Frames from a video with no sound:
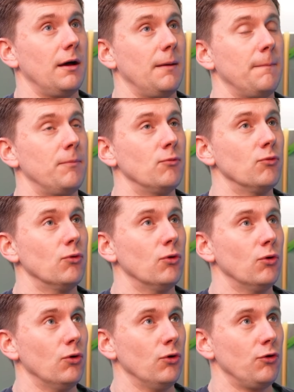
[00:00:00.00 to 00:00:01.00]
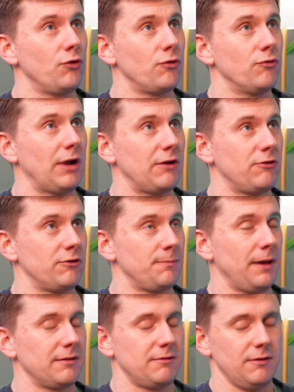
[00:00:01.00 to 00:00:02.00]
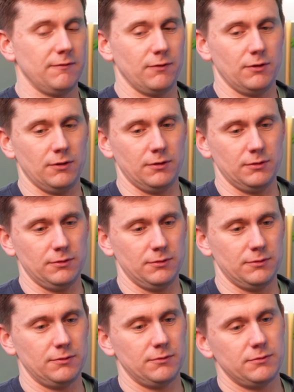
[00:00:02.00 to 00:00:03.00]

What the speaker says: broad retrospective on